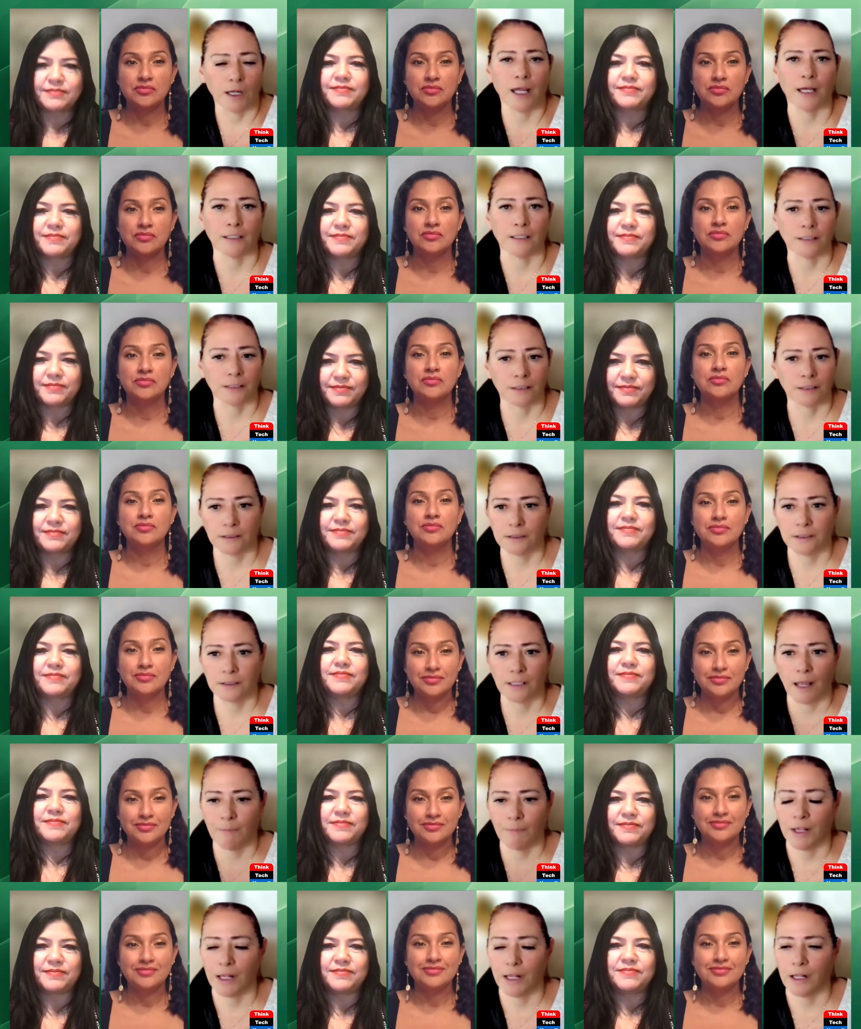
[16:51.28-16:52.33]
Speaker 1: kiss.
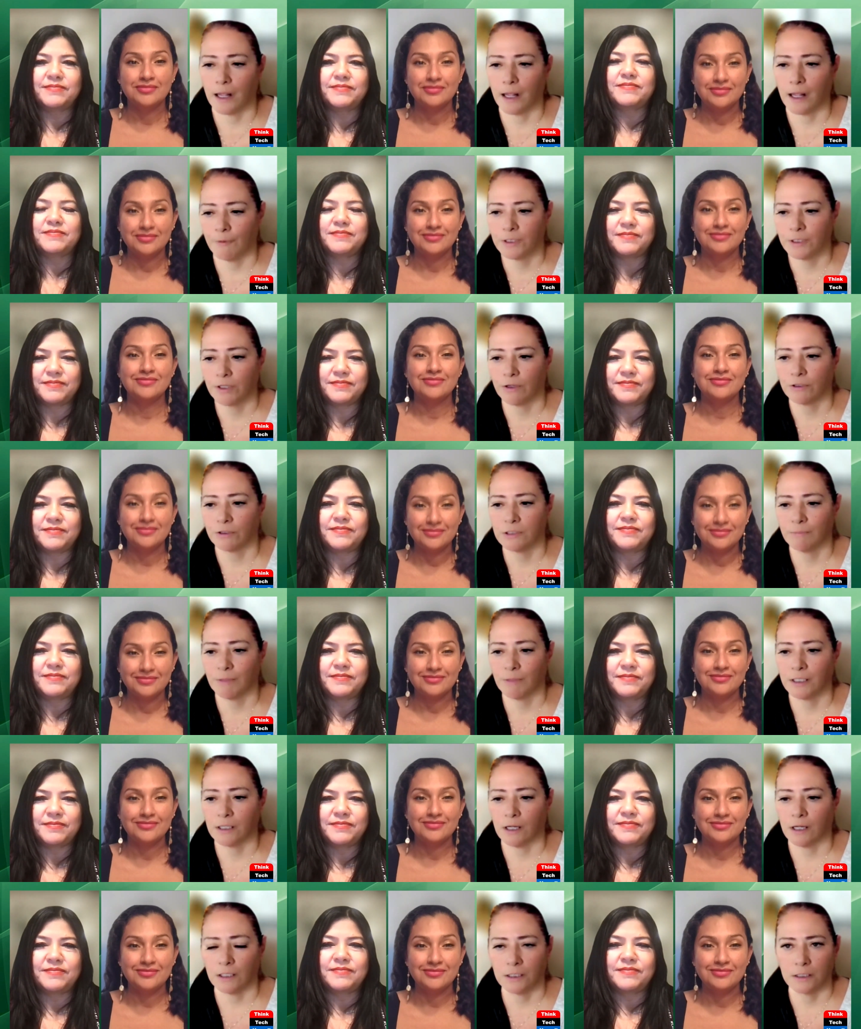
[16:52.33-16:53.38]
I mean, I went to go see my
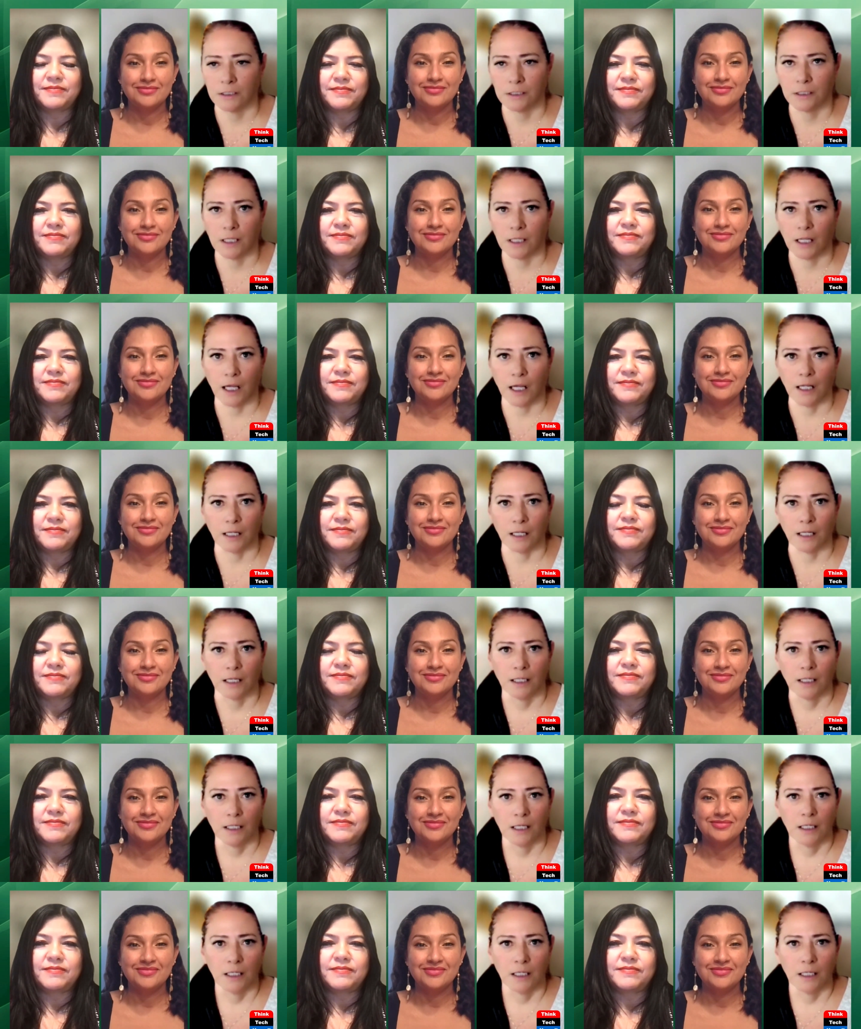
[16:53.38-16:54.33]
doctor today,